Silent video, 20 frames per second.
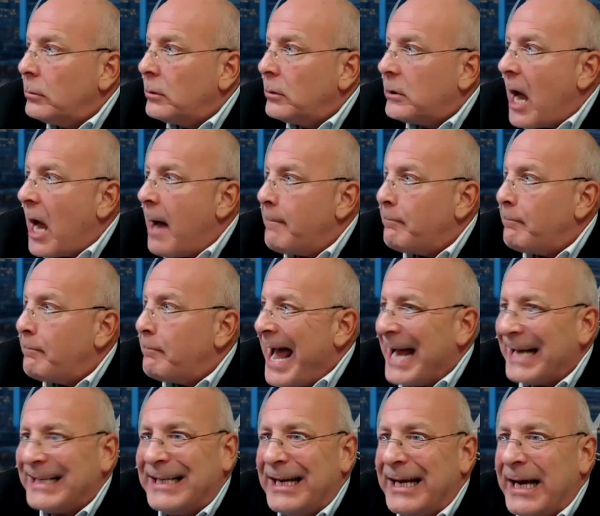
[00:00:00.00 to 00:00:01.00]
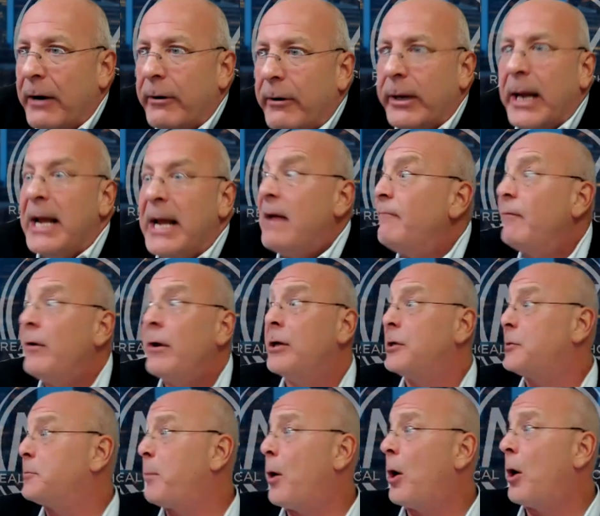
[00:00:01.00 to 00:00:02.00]
compacted area.
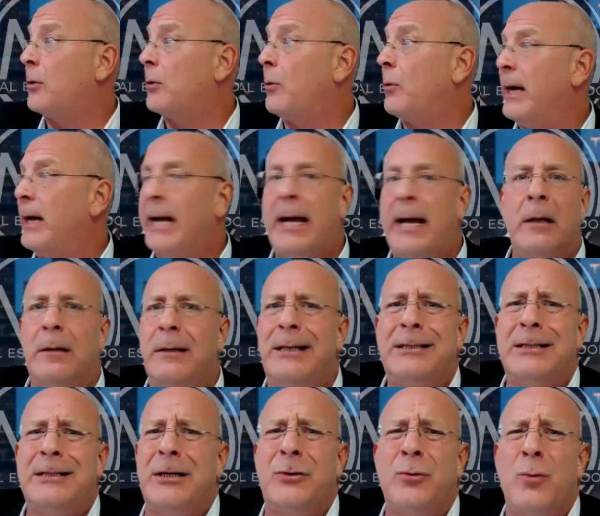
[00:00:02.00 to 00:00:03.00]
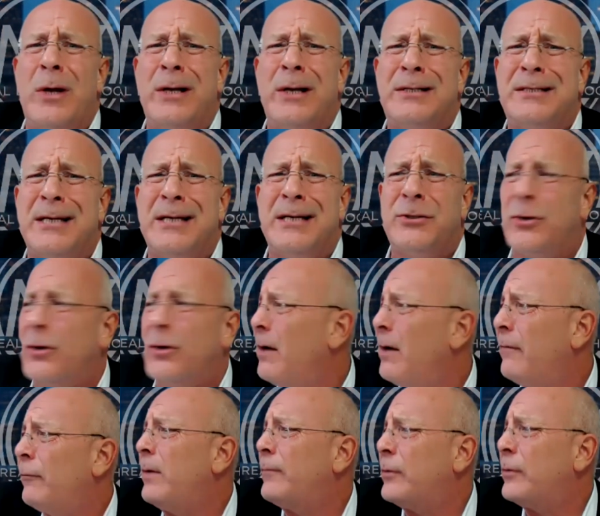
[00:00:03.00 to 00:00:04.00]
Inverness Parkway, hell, it's a twin sister
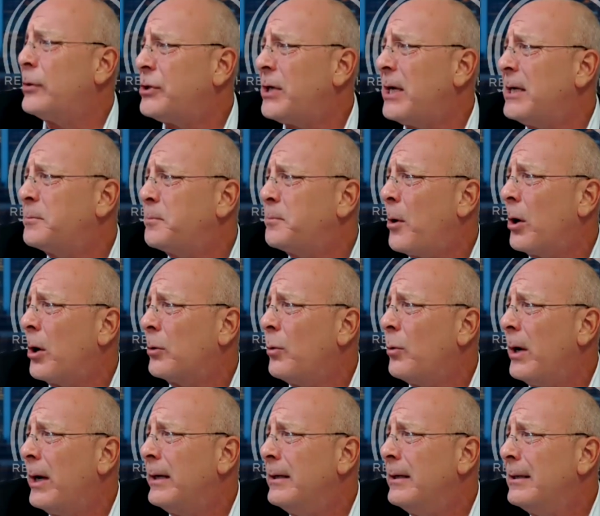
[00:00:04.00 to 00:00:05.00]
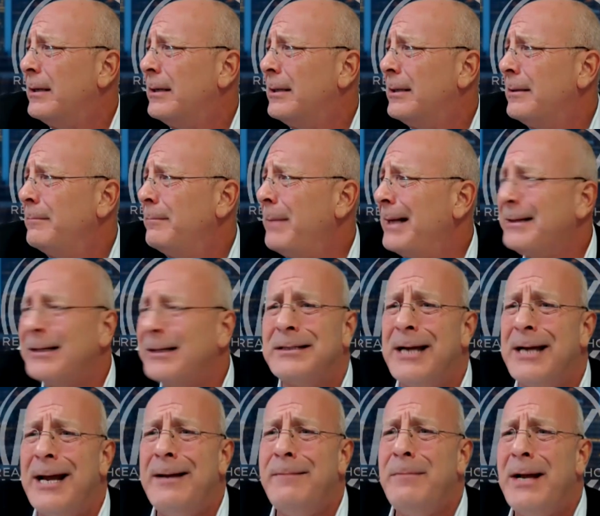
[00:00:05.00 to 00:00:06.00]
of River Chase Parkway. About the
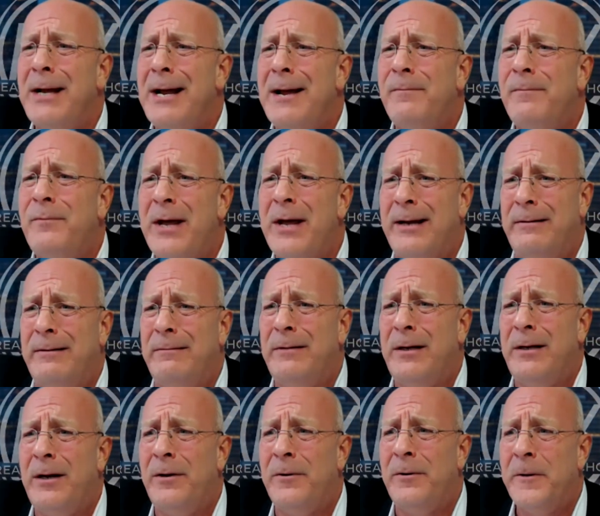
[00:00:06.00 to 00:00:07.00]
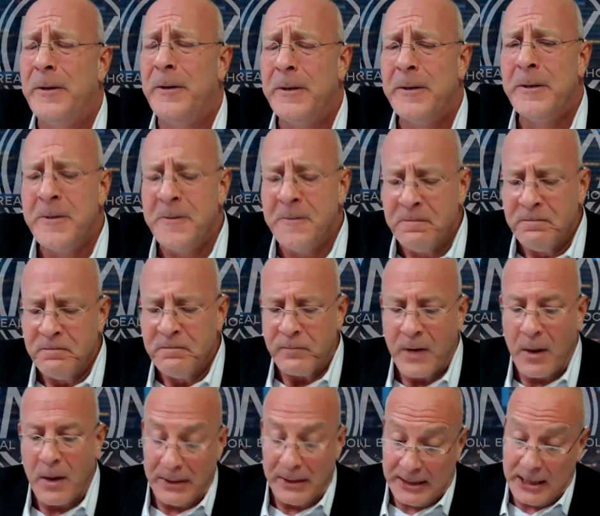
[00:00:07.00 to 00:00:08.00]
same damn thing, you know.
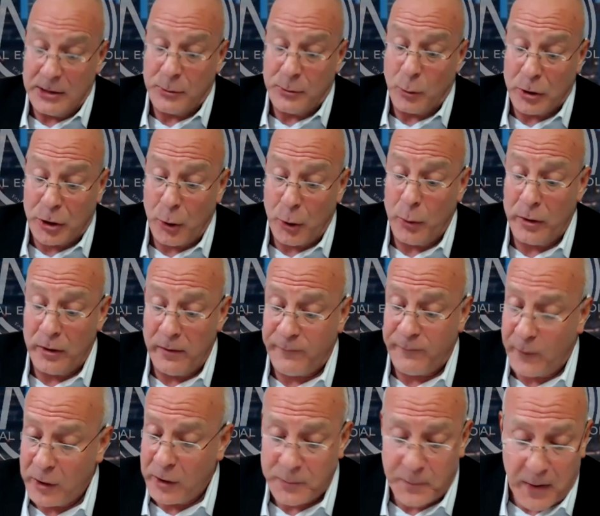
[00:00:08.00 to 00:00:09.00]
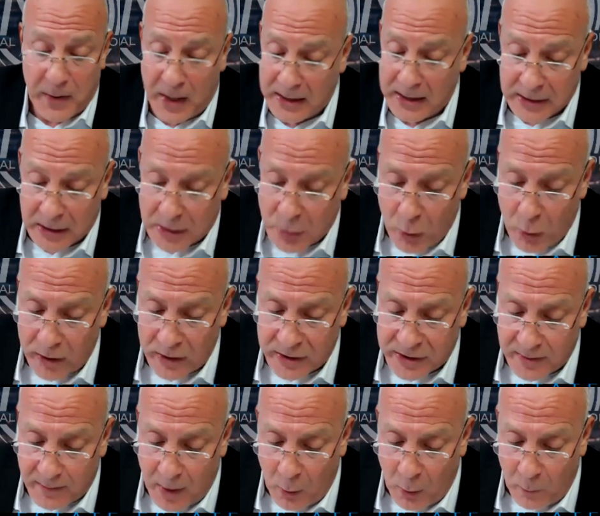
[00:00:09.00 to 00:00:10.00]
But these were 2 of the first PUDs, according to
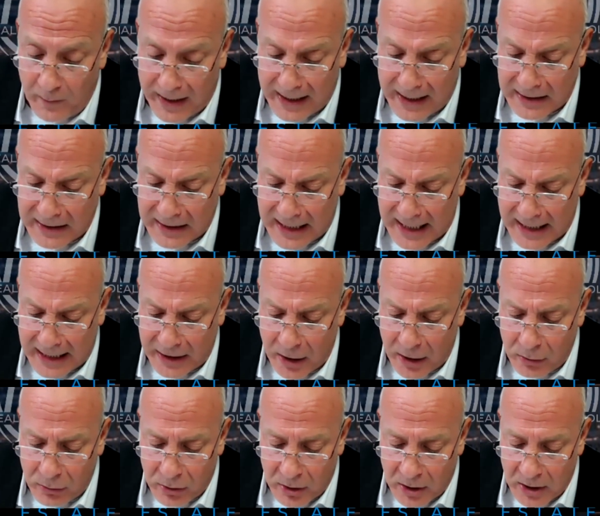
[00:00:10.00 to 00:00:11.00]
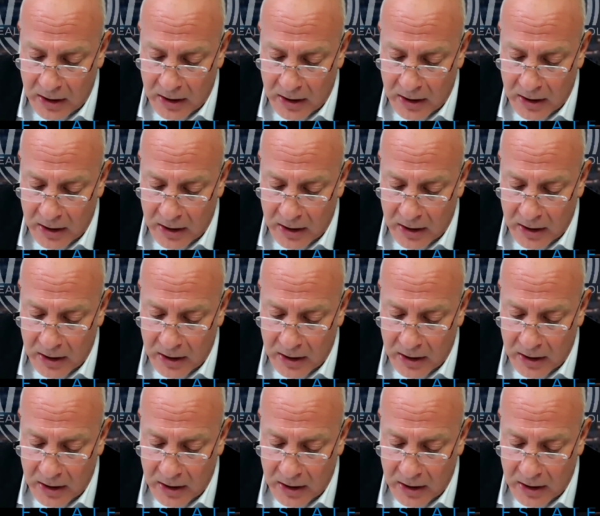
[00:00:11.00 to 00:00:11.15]
some old men that I know.